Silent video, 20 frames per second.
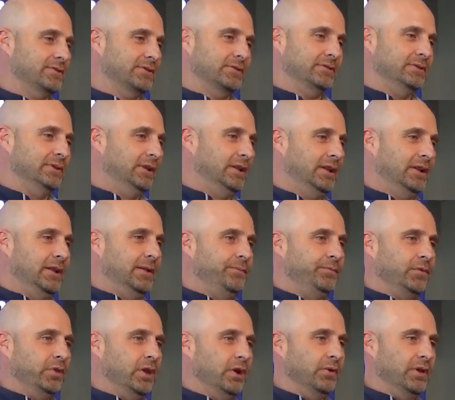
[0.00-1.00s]
So,
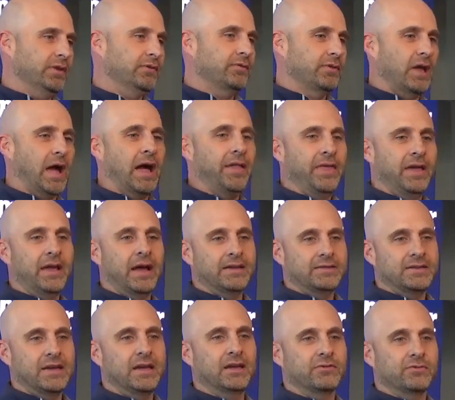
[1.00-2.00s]
you know, I think
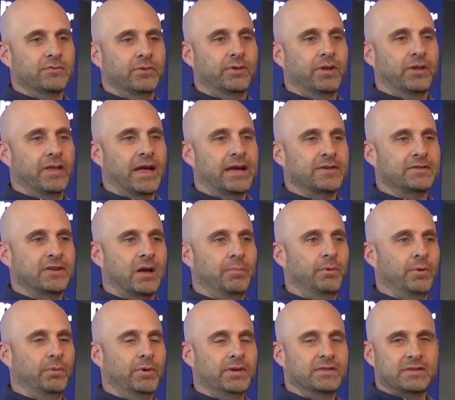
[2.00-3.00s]
Isaiah's really the last
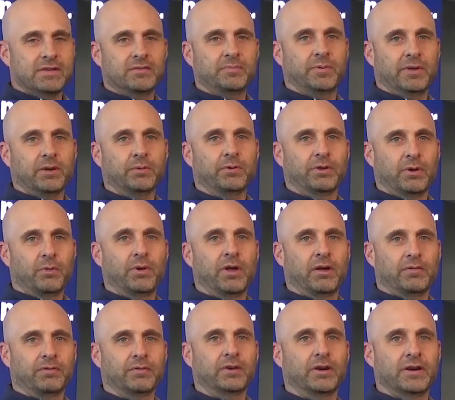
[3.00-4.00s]
couple of weeks has played really well
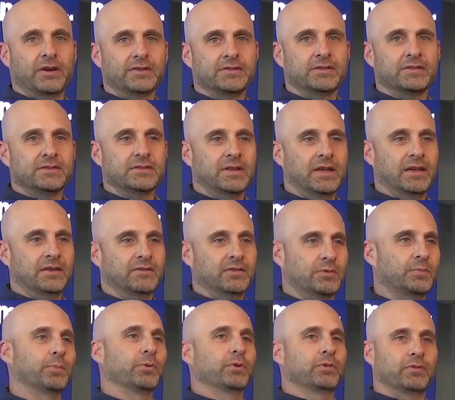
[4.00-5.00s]
for us and has
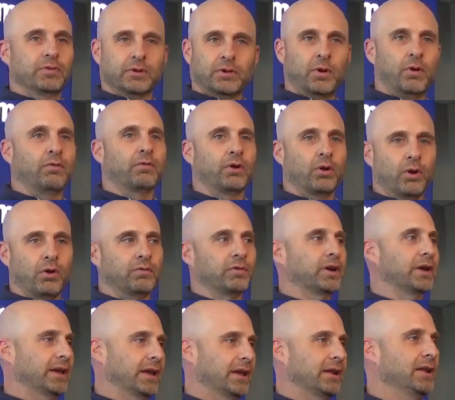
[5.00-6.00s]
proven over and over
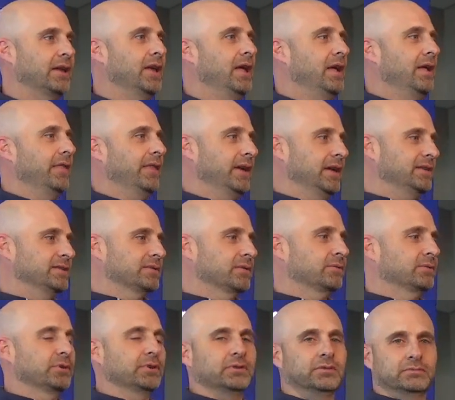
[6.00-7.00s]
again that he's a
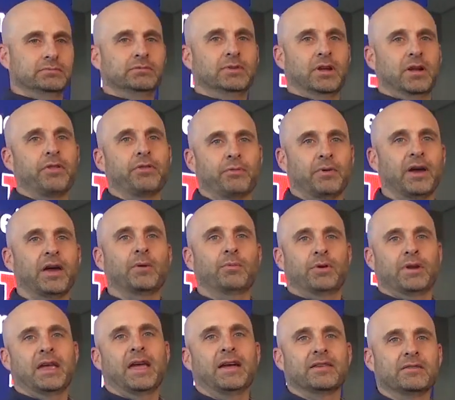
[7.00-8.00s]
real threat
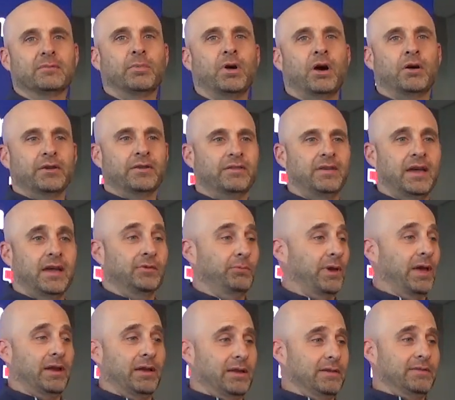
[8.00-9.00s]
when he has the ball in his hands. We've
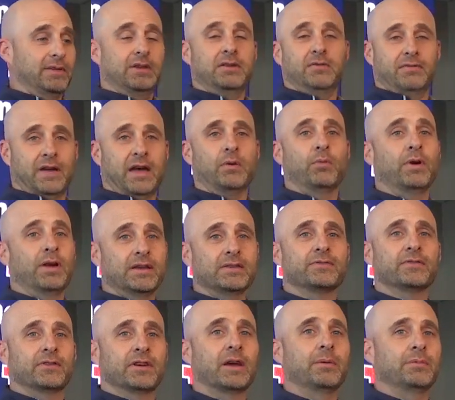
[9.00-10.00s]
got to continue to find ways
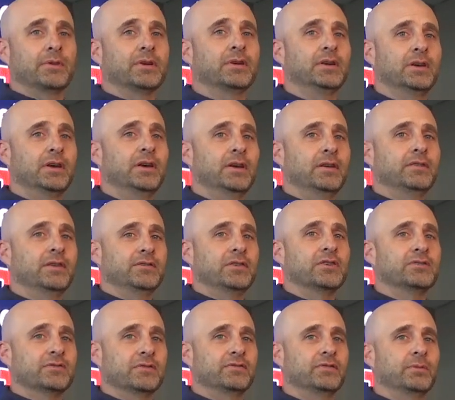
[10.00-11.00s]
for him to
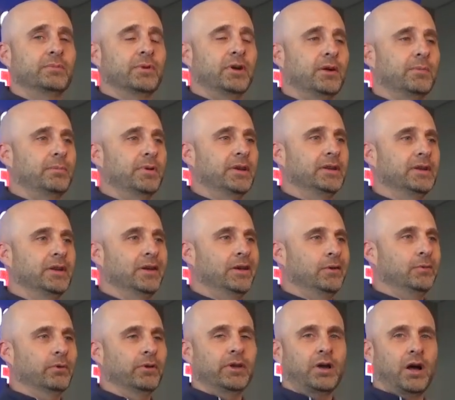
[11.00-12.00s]
touch the football. But
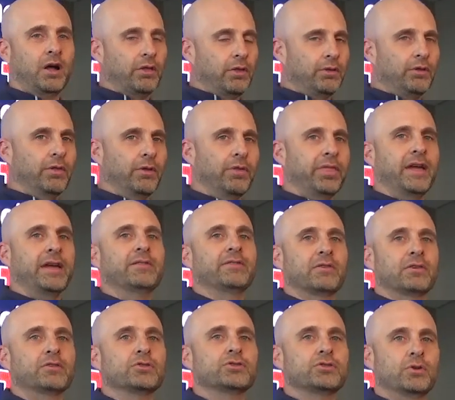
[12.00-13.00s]
really all the things
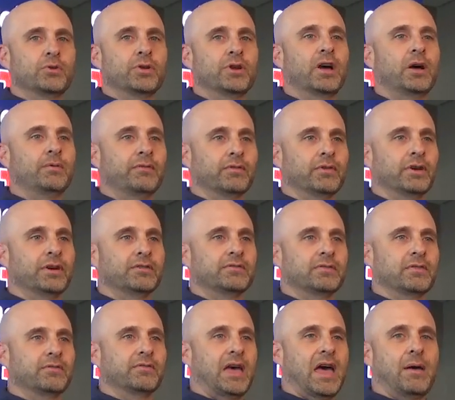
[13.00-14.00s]
that are showing up for us
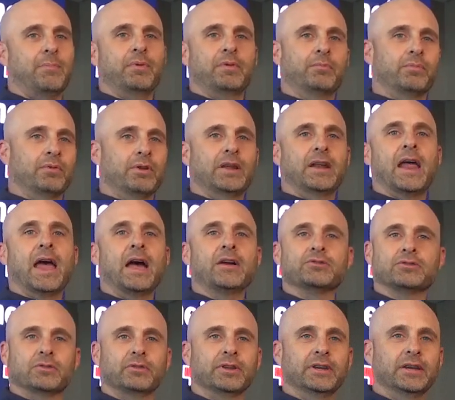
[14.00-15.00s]
have happened pretty
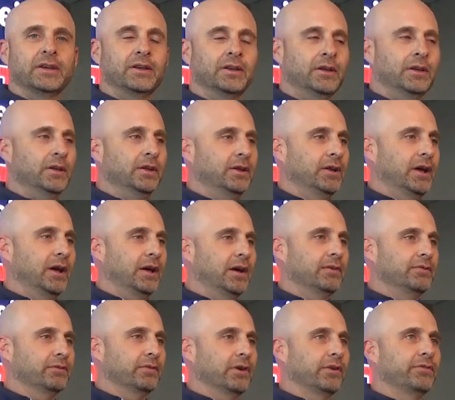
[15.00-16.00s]
naturally
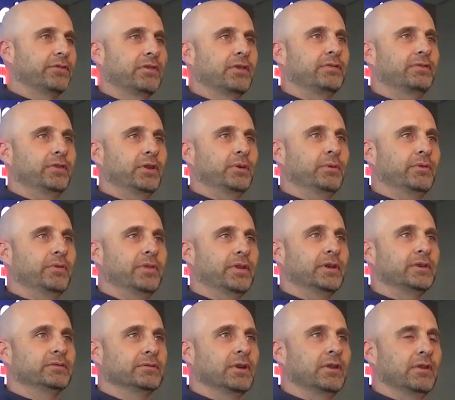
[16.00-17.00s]
for us in the flow of
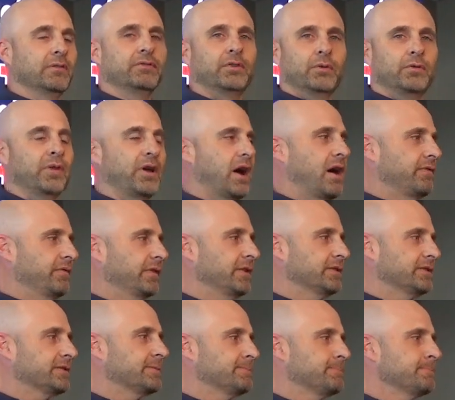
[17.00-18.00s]
the offense.